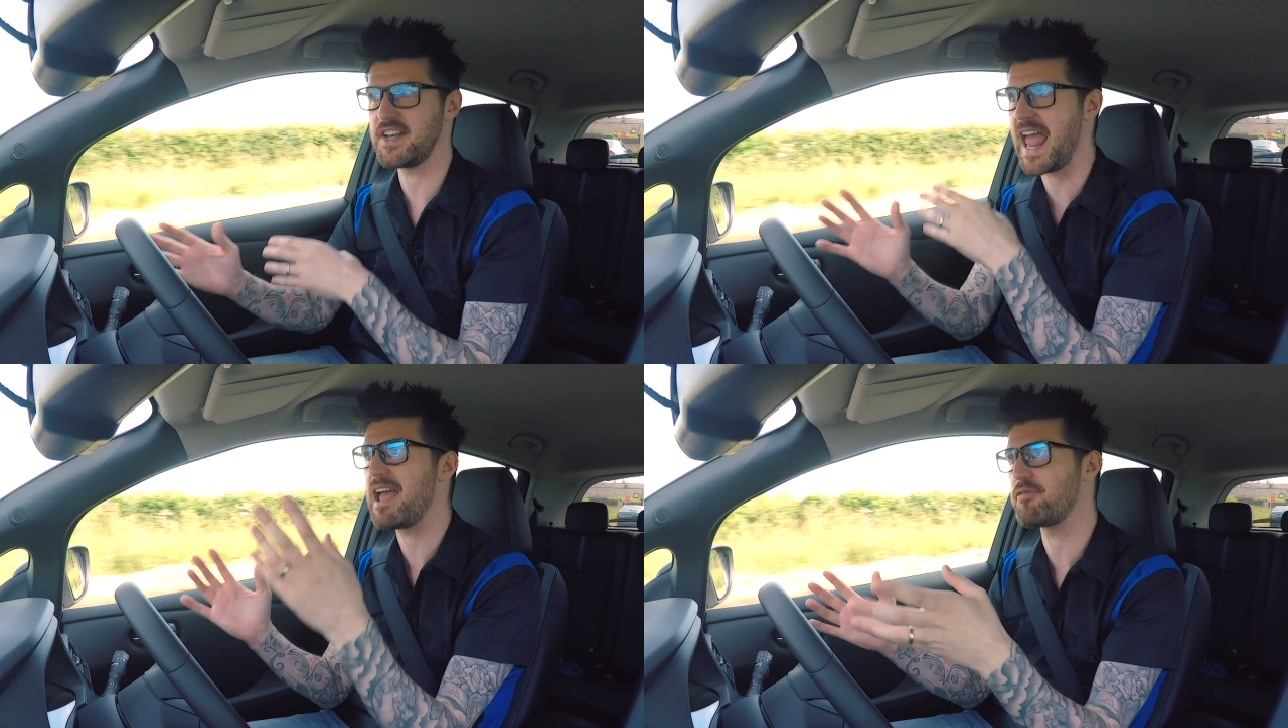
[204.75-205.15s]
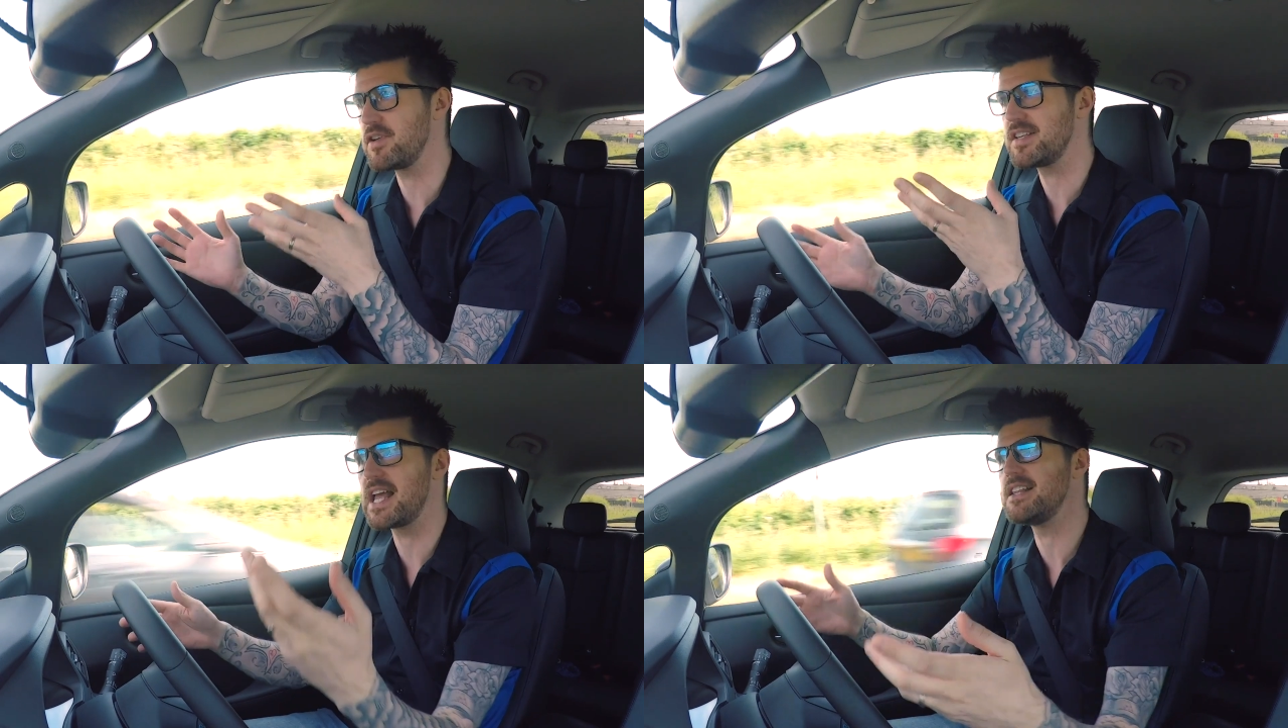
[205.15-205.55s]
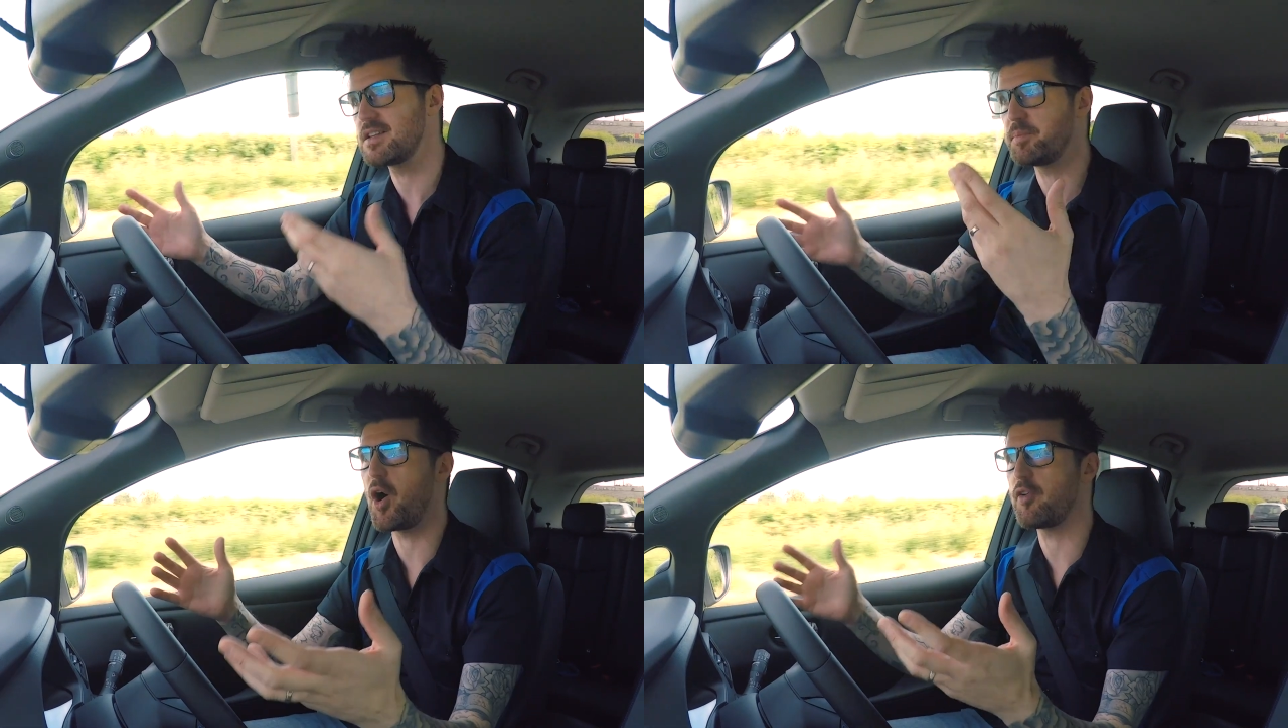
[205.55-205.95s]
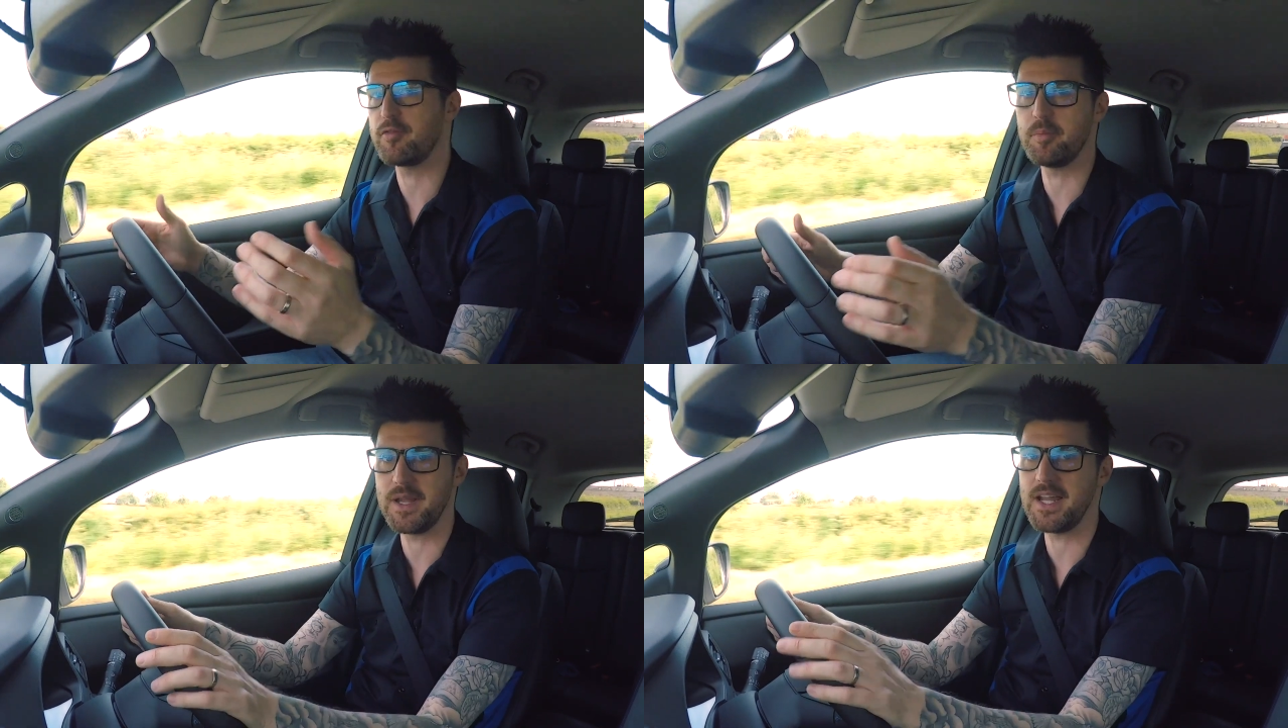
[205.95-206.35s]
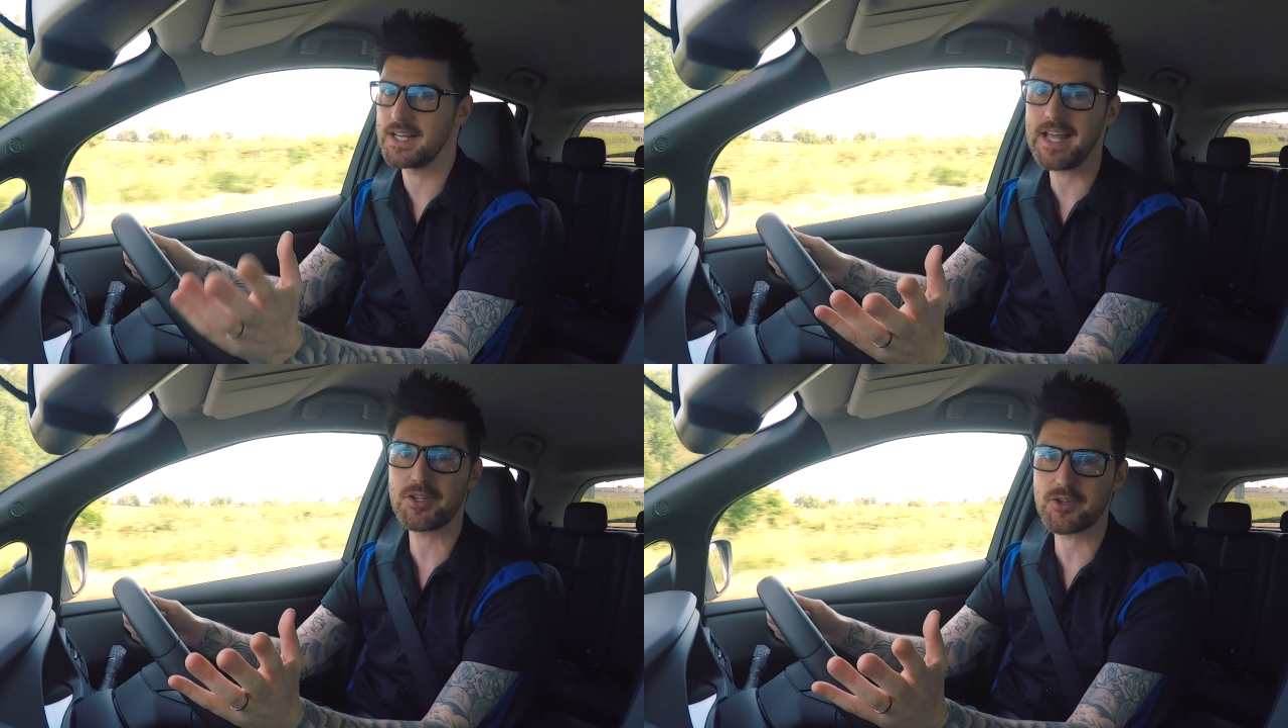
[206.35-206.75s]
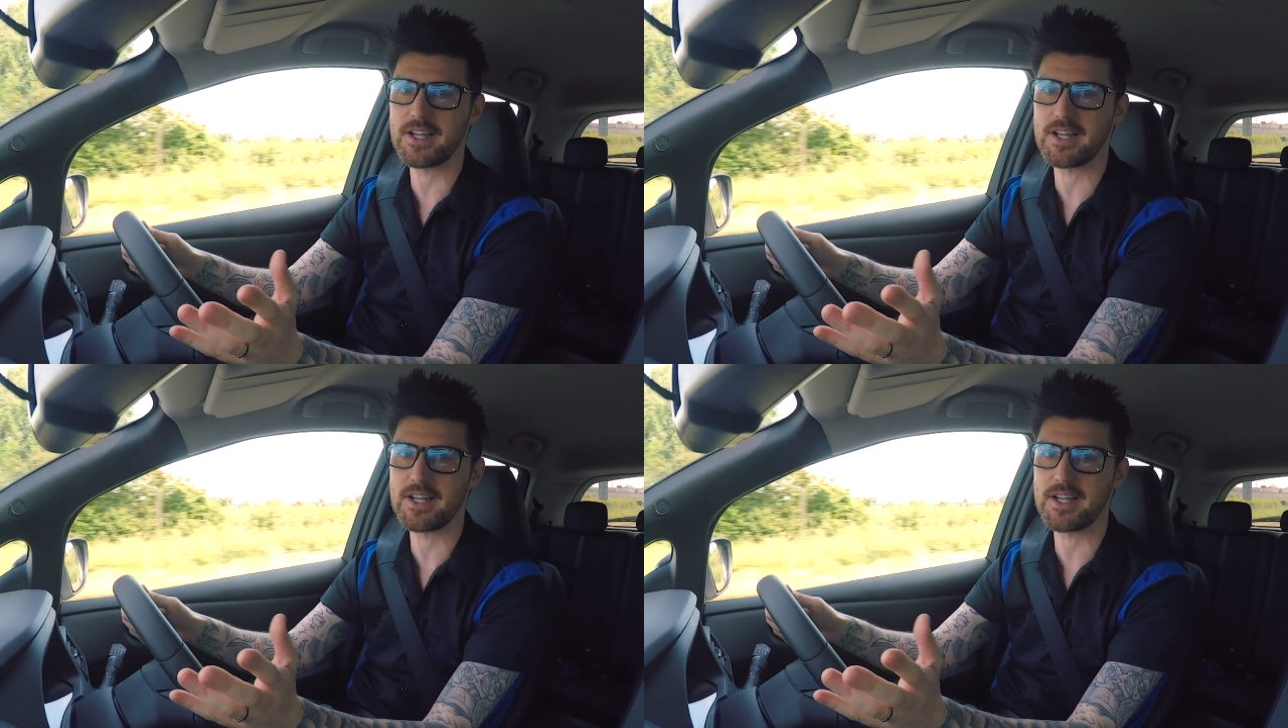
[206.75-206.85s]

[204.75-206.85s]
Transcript: every sense apart from being electric.